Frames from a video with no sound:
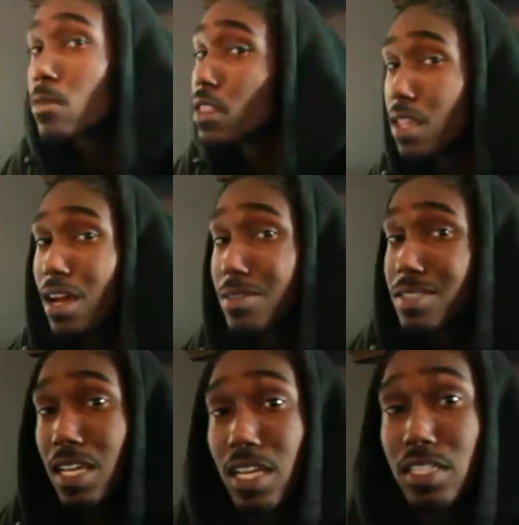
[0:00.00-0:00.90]
You know what I'm
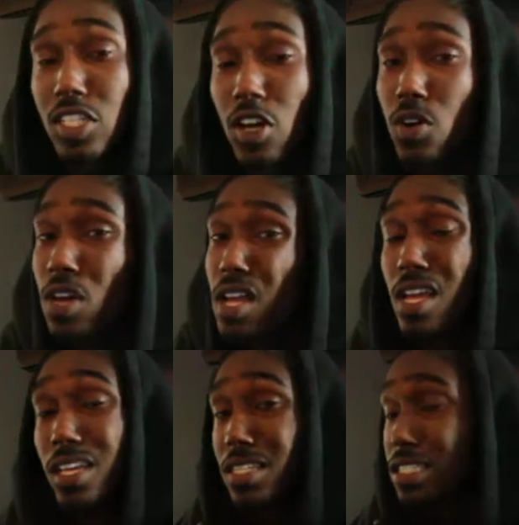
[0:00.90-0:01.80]
saying? So
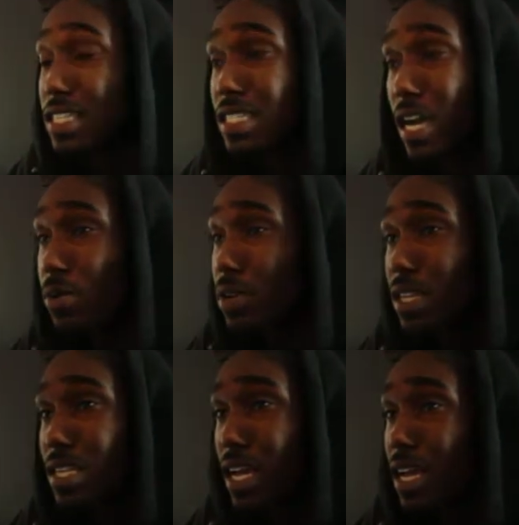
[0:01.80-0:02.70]
this is just how we
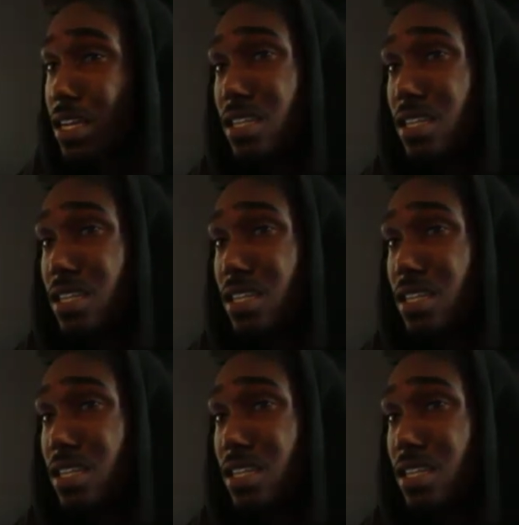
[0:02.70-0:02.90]
get done.